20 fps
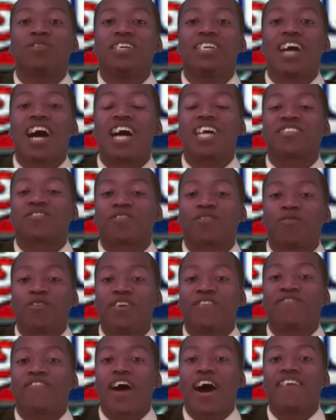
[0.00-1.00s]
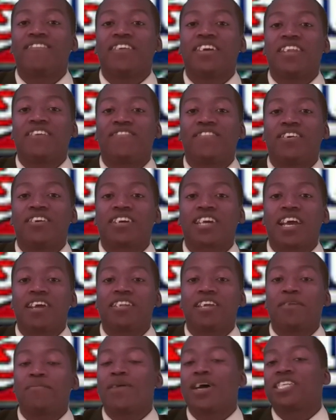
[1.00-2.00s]
week, guys, for Week 5 NFL
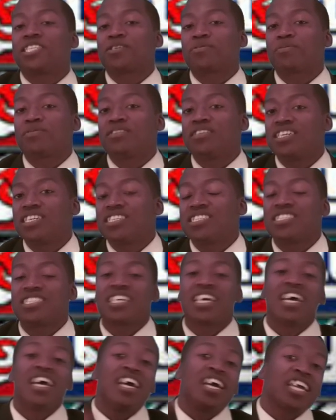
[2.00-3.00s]
Game Day matchup predictions.